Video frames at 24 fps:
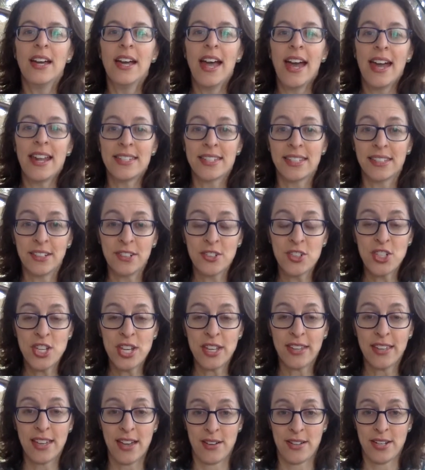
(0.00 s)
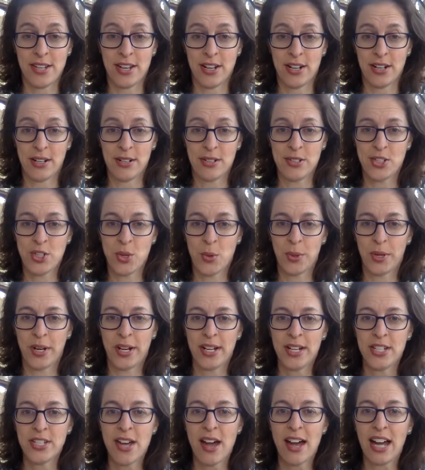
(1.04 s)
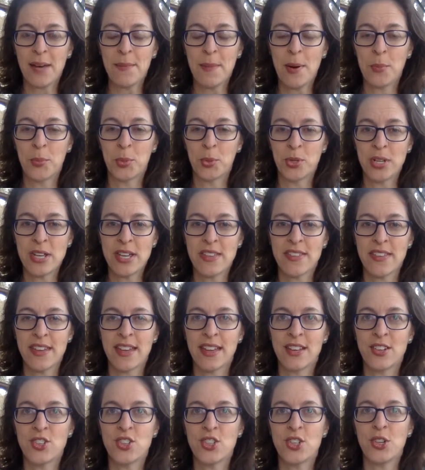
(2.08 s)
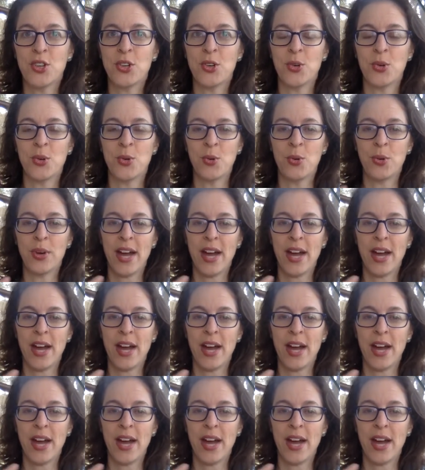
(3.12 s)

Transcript: and it's a little chilly out here, so we're going to talk about breathing to